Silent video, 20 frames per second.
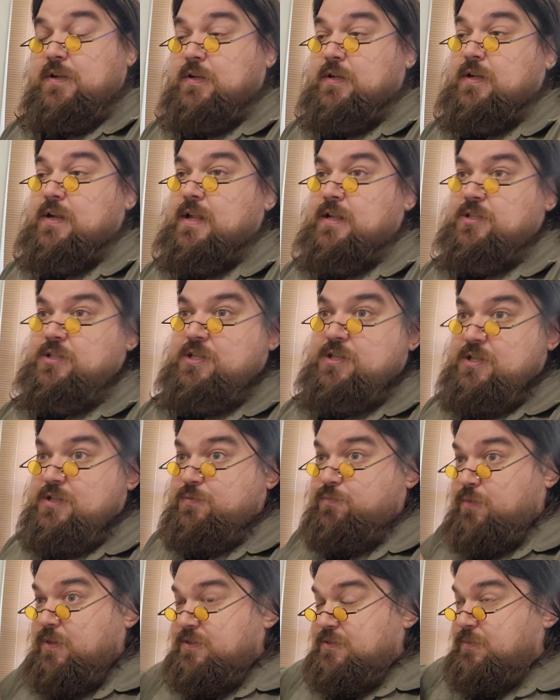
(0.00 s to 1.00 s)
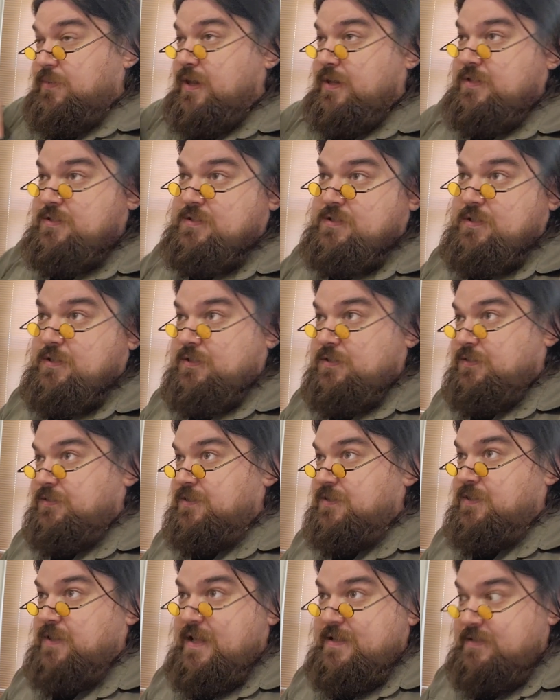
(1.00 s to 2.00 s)
her, and she just runs around in circles.
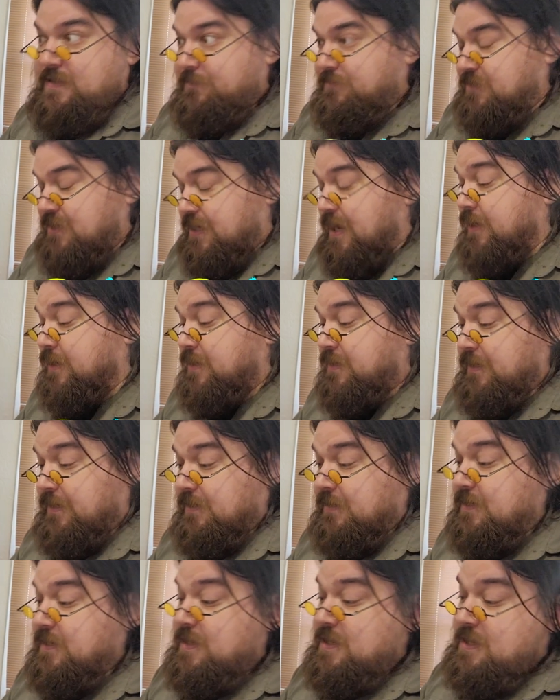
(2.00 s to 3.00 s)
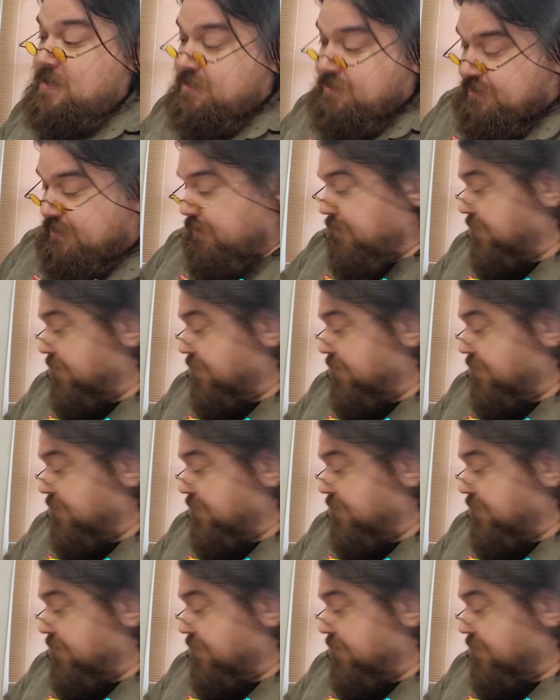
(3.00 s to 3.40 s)
And last time she got in here, she